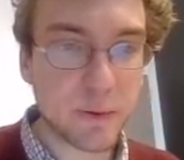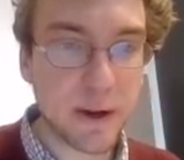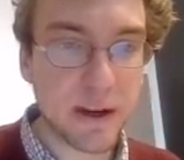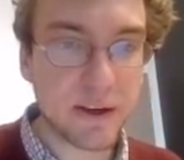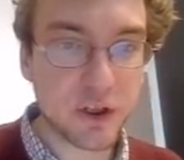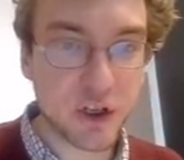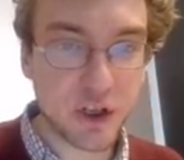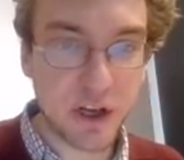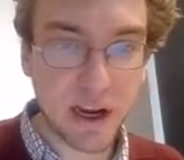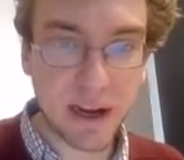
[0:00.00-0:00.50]

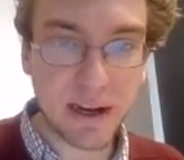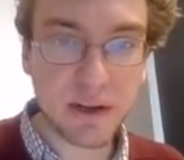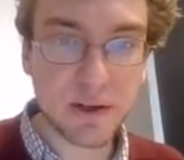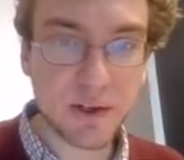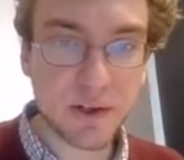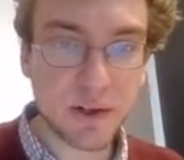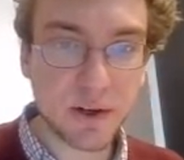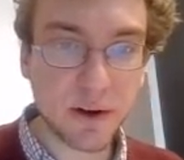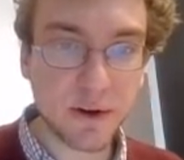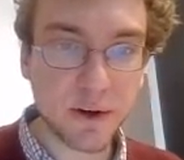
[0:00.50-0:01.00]
rate
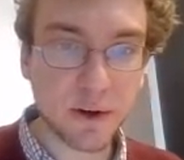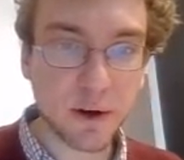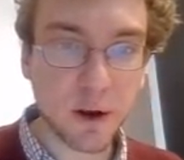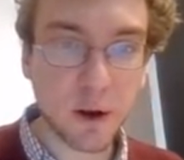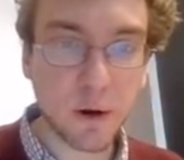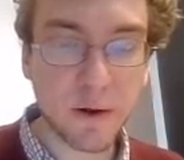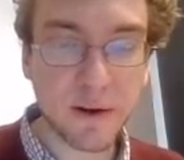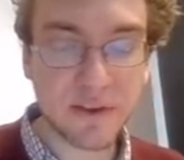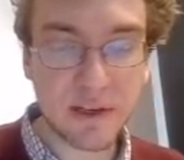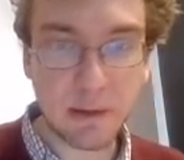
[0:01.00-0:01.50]
change under
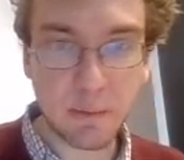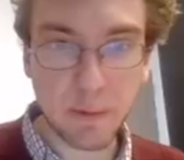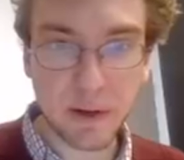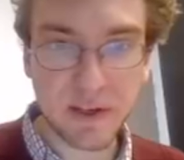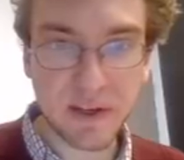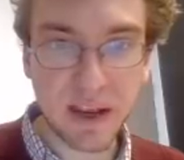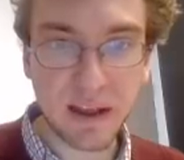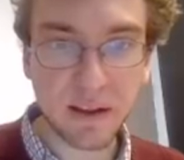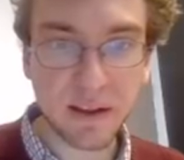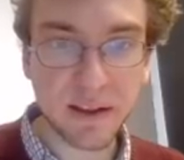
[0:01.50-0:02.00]
currency
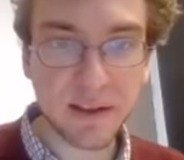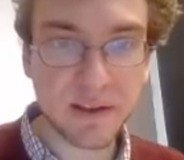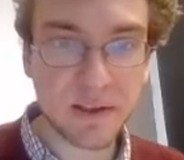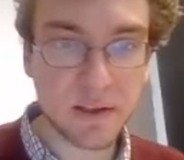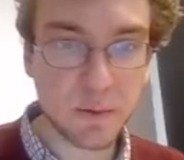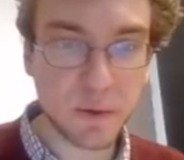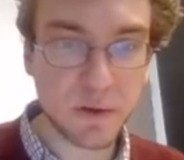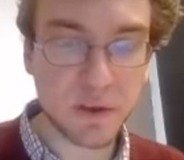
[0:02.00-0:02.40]
rescalings,